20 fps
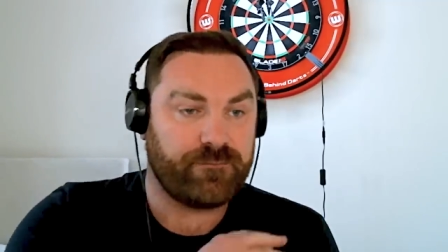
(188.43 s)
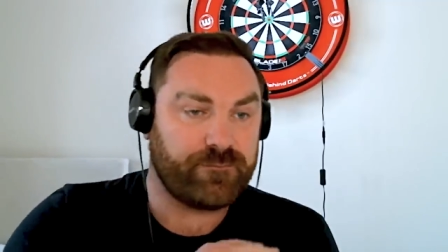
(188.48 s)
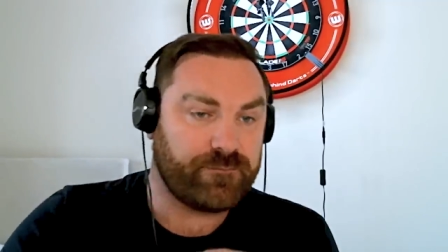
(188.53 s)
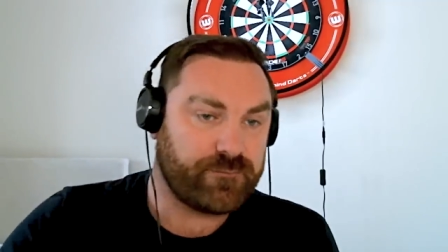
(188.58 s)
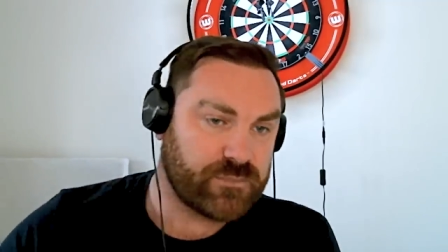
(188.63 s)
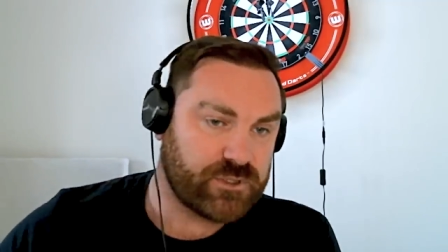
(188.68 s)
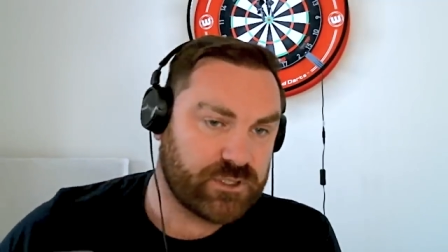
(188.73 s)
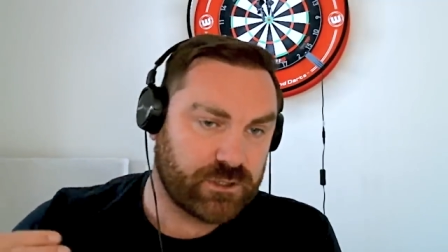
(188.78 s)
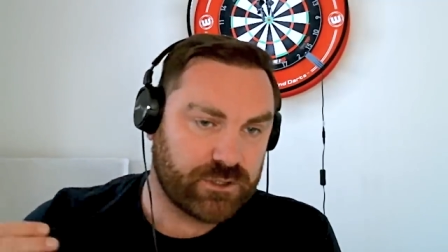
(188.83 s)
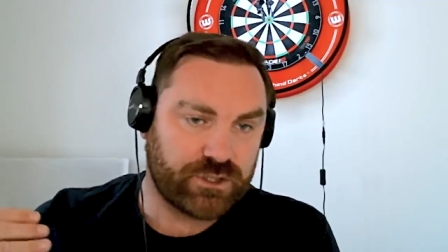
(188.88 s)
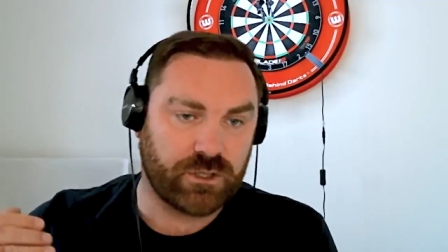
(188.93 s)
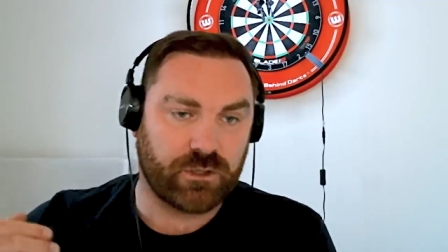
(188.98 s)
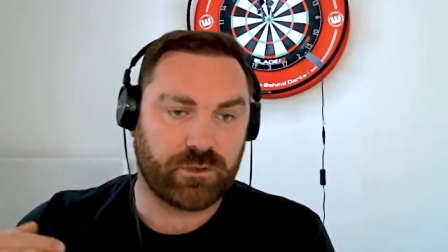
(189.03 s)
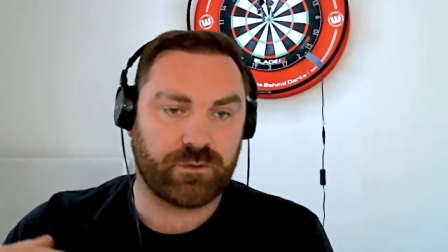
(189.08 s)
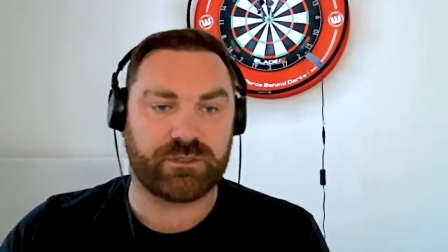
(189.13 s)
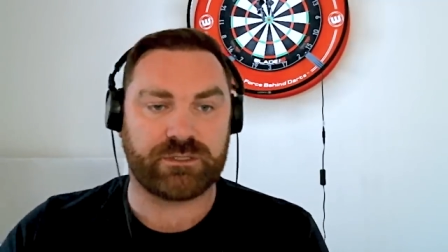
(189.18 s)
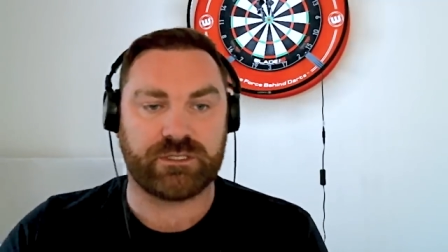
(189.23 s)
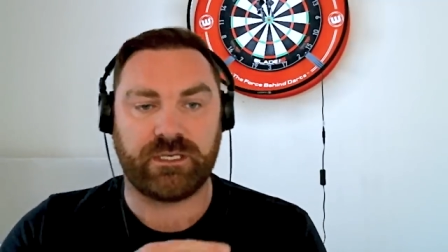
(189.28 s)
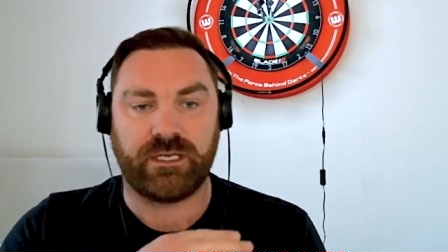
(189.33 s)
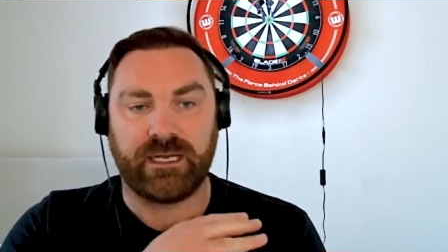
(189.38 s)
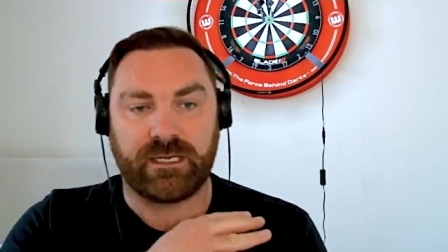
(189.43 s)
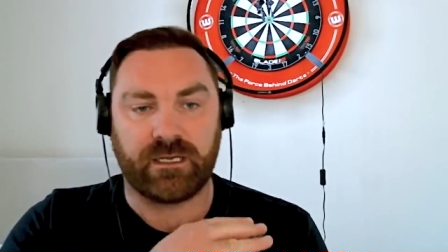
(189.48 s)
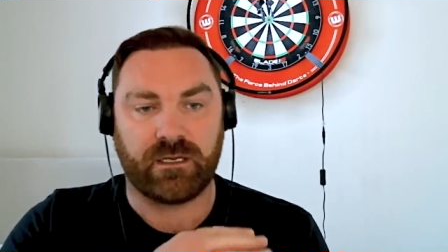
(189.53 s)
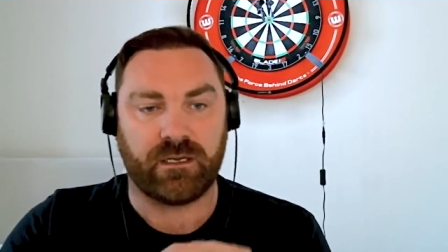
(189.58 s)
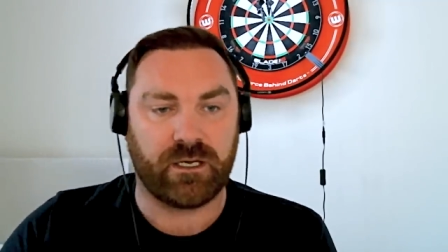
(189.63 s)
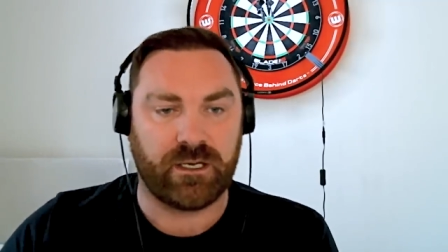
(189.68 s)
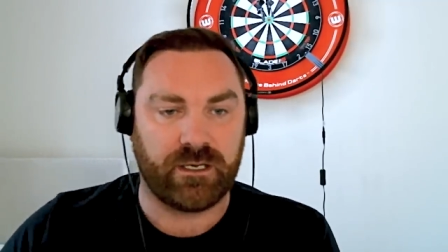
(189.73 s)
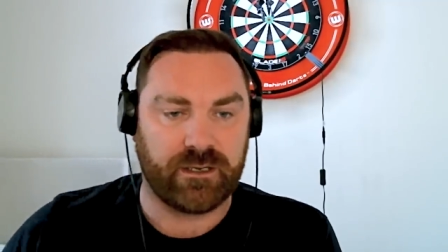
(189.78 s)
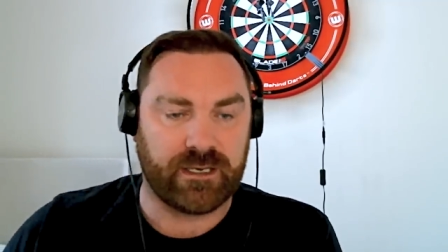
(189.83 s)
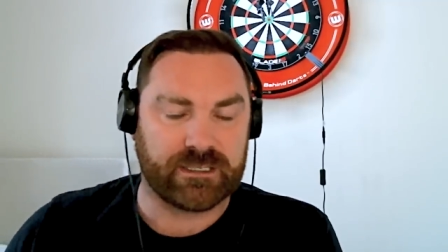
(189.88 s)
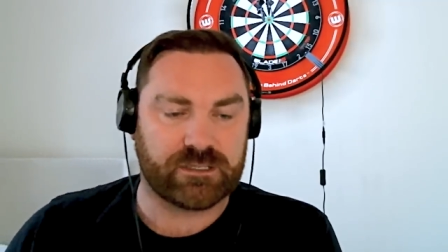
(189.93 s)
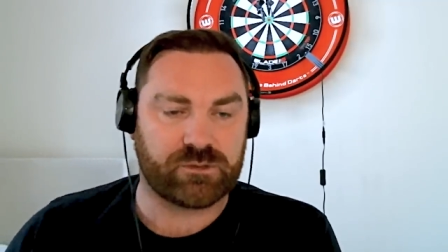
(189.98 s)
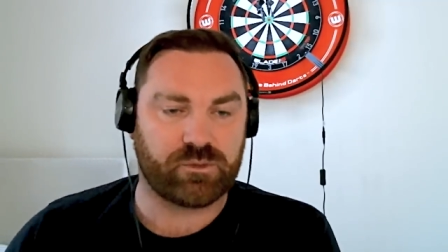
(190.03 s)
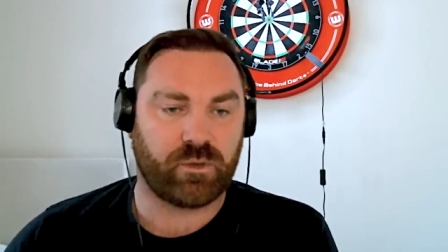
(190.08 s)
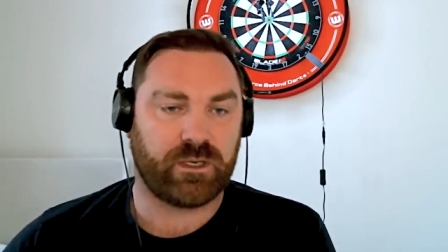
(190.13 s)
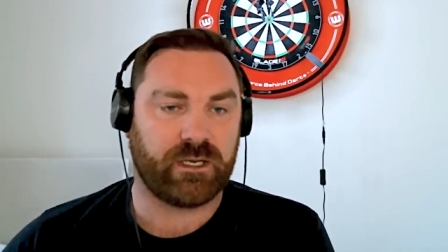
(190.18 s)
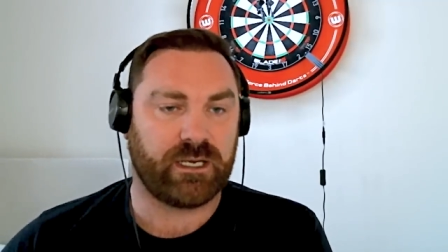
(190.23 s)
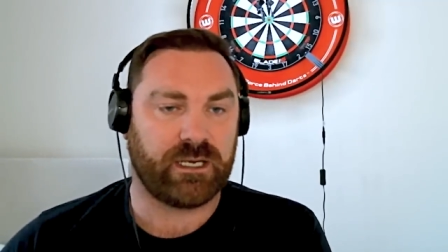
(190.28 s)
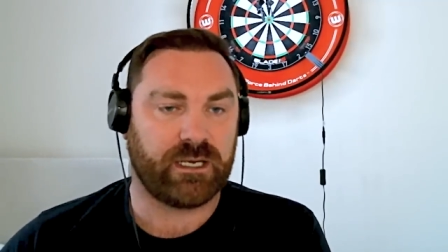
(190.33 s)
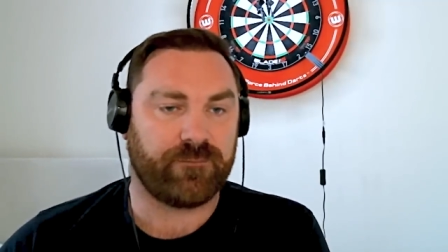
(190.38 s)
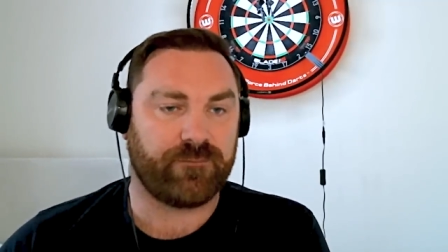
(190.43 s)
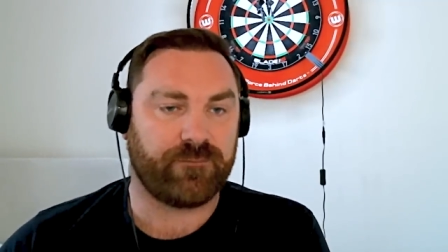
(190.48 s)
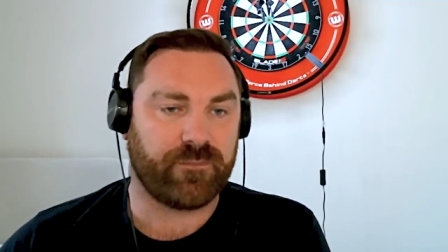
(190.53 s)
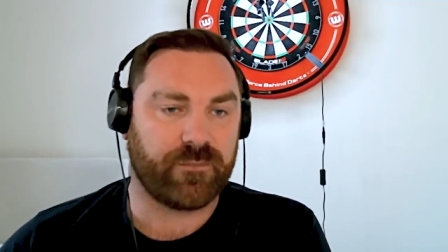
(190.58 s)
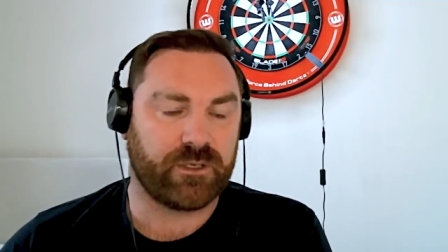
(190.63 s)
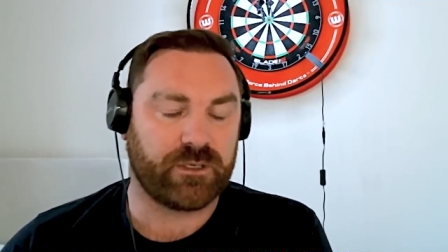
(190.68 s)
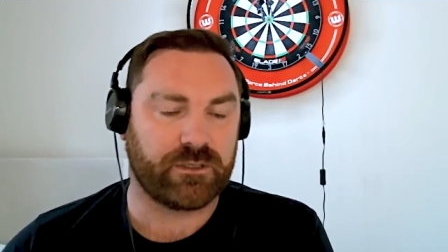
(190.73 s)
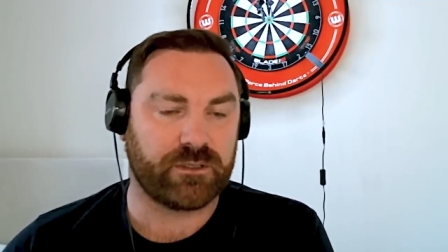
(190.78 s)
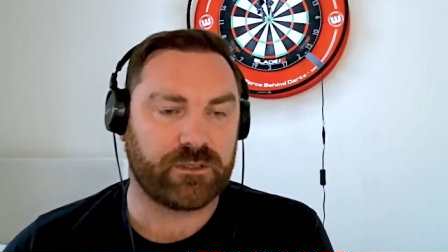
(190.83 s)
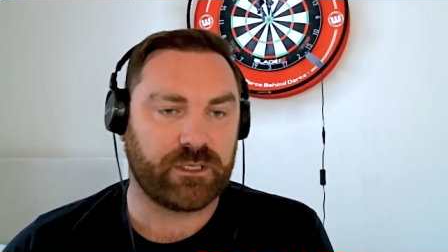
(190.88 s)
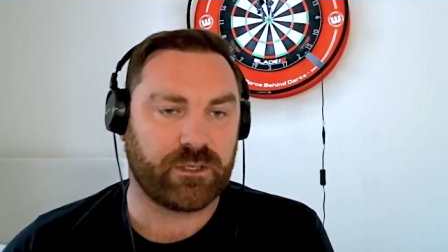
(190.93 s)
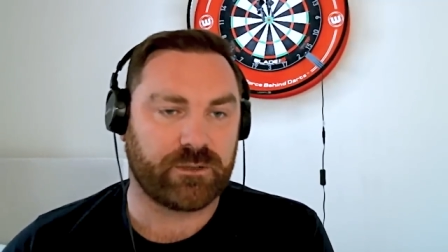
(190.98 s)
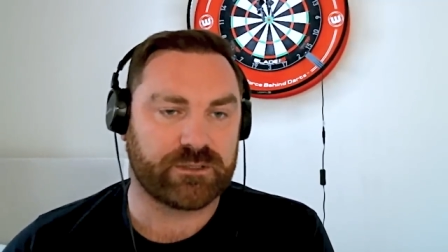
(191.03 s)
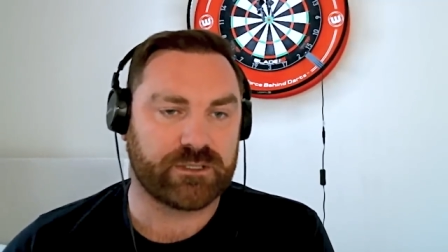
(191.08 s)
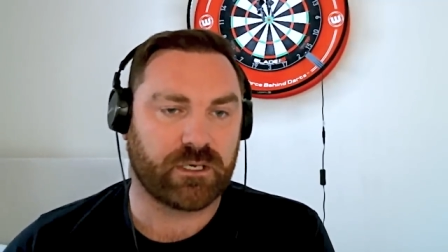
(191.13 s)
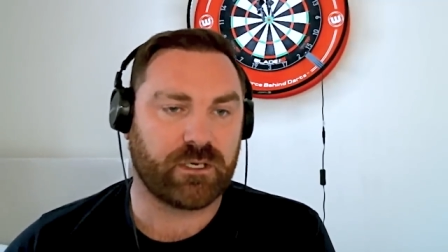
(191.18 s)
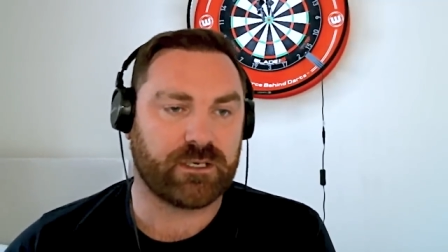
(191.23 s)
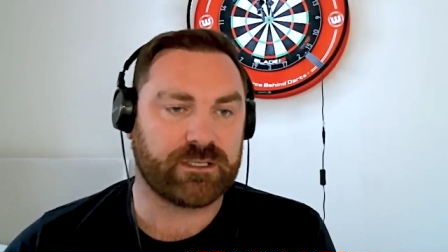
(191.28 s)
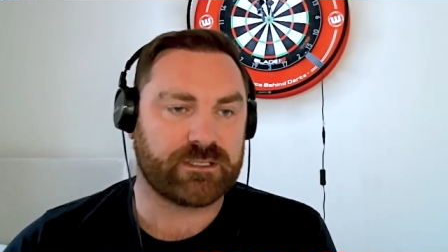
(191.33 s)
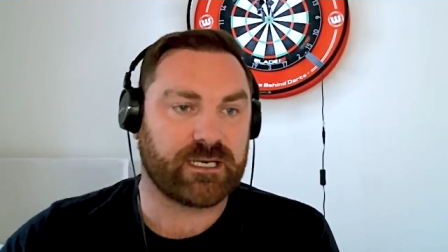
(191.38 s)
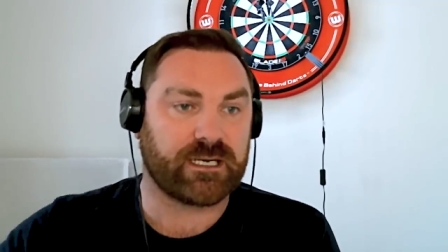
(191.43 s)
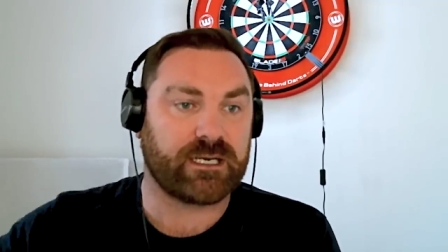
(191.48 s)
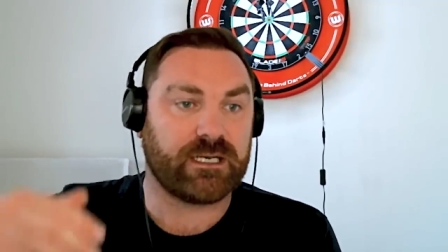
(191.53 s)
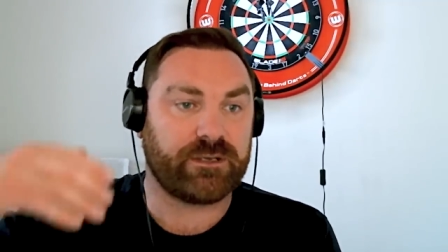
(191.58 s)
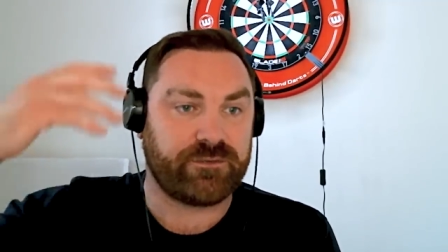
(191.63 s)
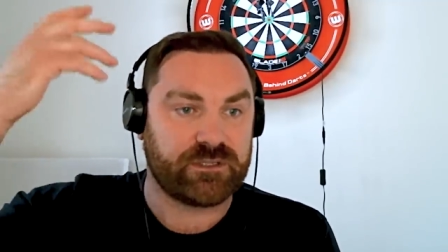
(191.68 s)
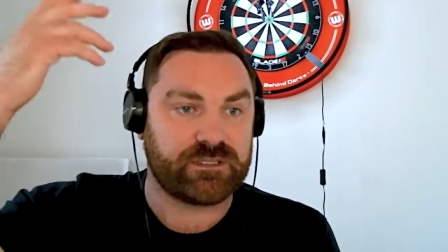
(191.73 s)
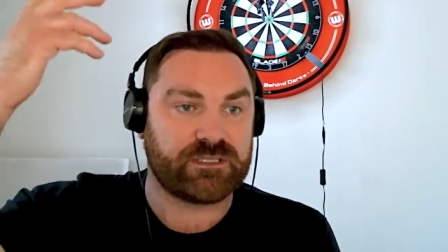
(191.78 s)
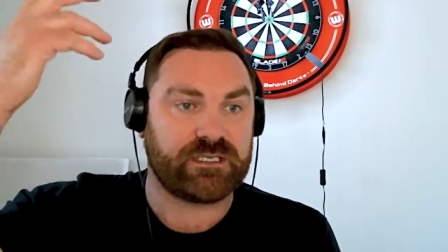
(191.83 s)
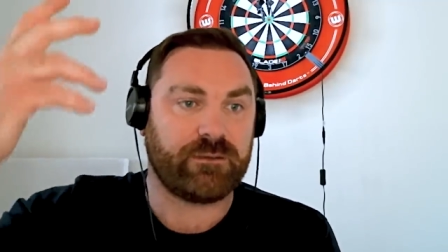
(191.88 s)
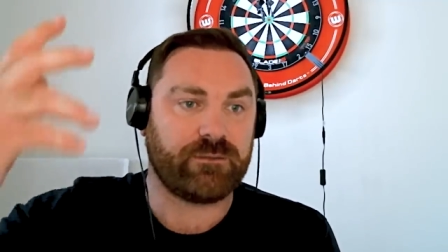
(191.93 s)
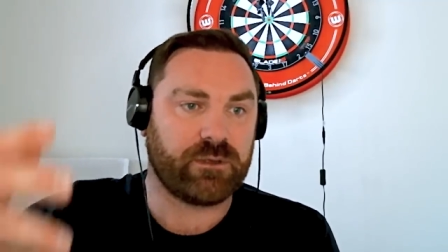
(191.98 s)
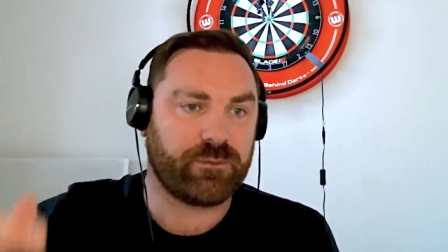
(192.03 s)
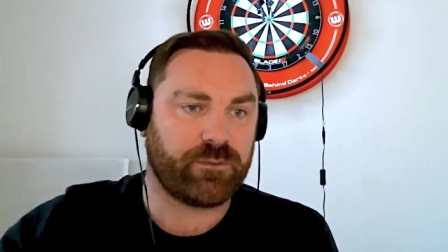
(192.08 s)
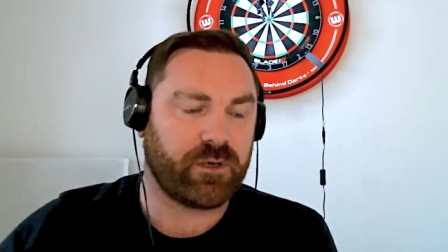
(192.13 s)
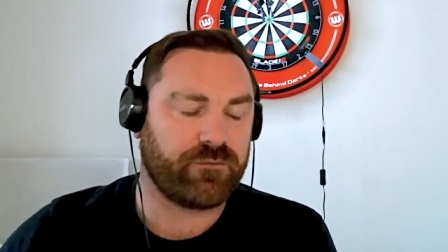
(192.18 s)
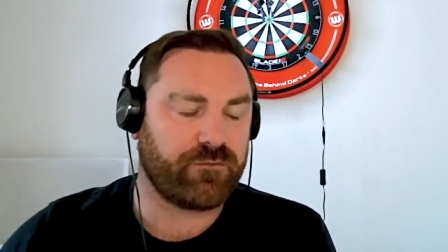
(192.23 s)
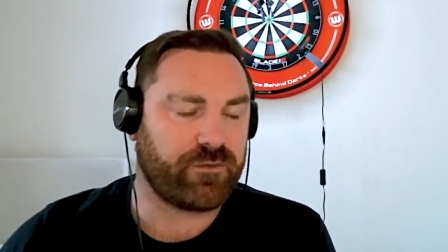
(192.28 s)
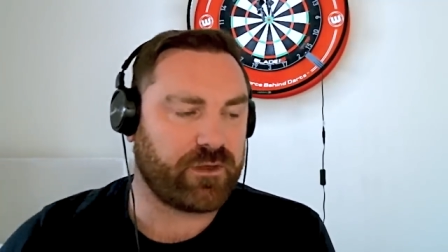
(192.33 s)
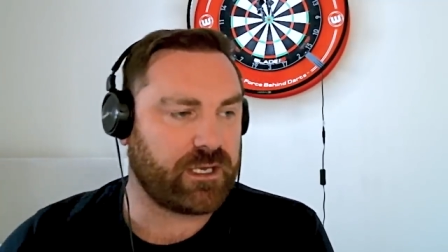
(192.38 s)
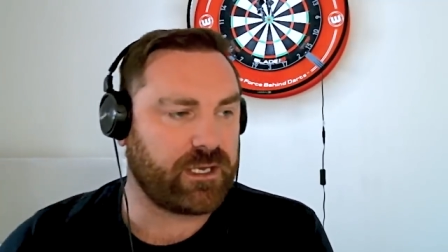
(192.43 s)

So shoulders and neckline, that's where you know it's a high tackle if it's deemed above that.